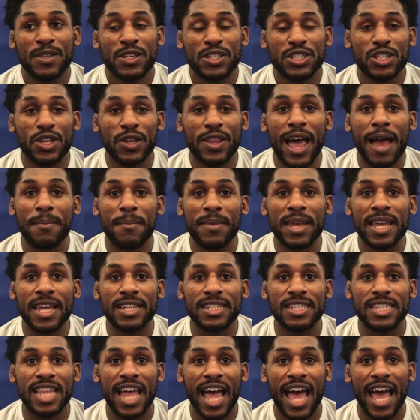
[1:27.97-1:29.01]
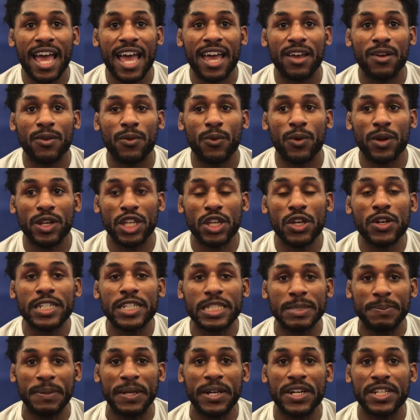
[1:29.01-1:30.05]
So that means that when you
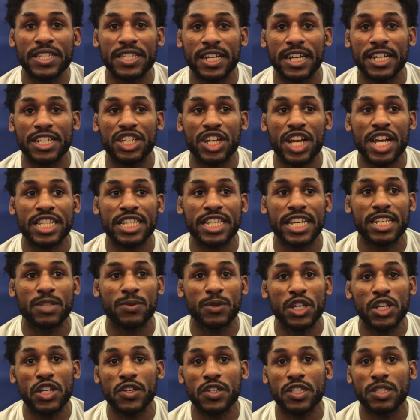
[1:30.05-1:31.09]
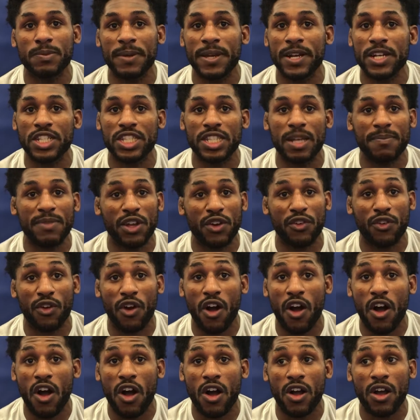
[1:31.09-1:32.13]
experience an injustice, when you experience something
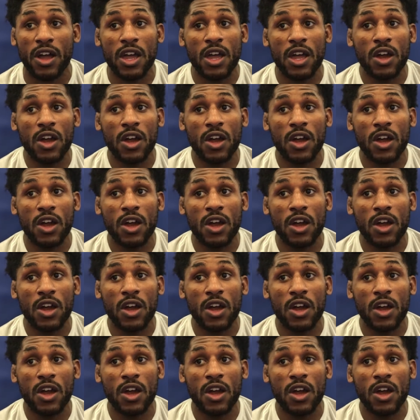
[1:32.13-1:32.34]
wrong,